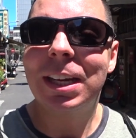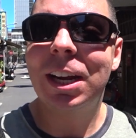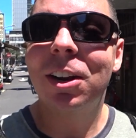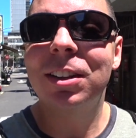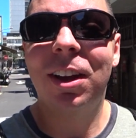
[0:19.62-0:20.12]

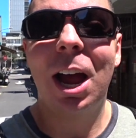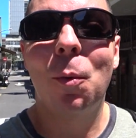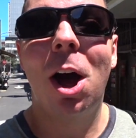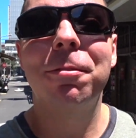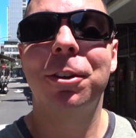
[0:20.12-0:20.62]
here in
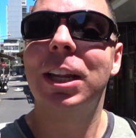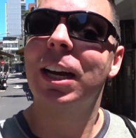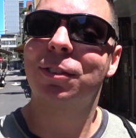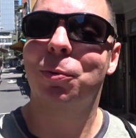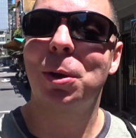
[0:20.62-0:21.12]
Taiwan for the
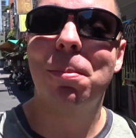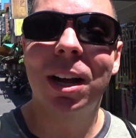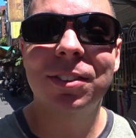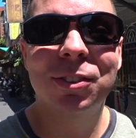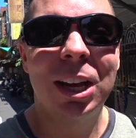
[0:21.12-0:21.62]
next 3
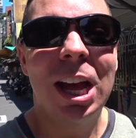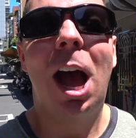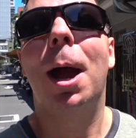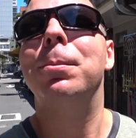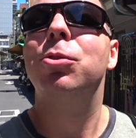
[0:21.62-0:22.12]
months.
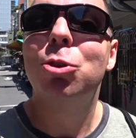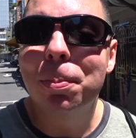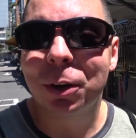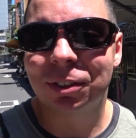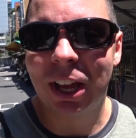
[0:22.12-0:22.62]
I'm
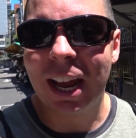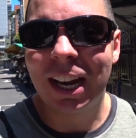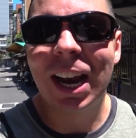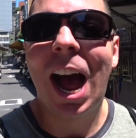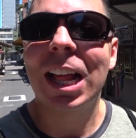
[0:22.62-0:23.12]
super
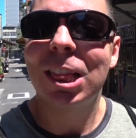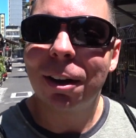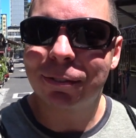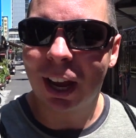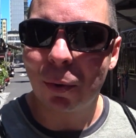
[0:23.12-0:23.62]
excited. I
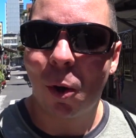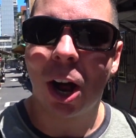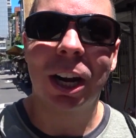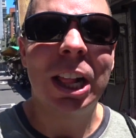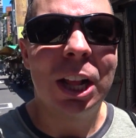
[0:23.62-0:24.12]
love
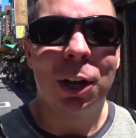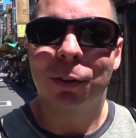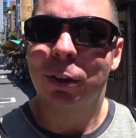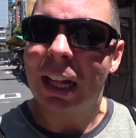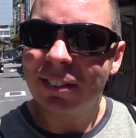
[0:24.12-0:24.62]
Taiwan.
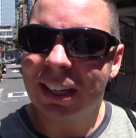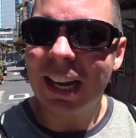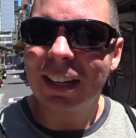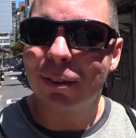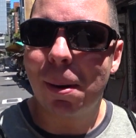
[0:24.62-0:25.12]
So let's
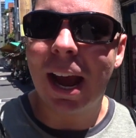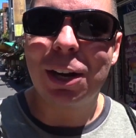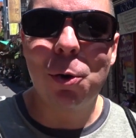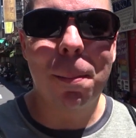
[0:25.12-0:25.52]
get into my new